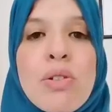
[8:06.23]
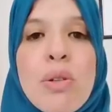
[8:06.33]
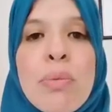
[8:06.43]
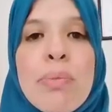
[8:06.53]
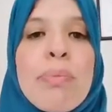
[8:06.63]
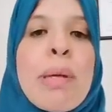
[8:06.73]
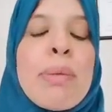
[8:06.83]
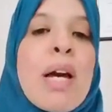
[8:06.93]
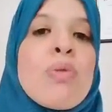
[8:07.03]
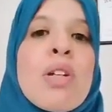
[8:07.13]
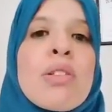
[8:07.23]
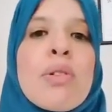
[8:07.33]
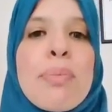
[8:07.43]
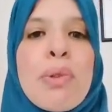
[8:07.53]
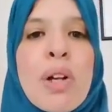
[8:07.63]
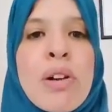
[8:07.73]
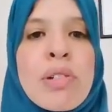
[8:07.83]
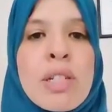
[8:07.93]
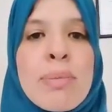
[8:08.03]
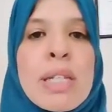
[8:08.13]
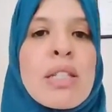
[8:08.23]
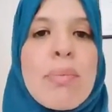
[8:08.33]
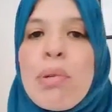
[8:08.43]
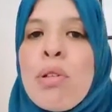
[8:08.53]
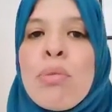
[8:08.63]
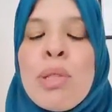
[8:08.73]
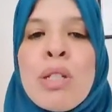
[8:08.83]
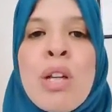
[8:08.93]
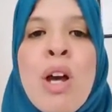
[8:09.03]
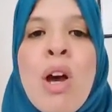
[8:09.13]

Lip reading: So maybe outsiders could be regarded as being subhuman,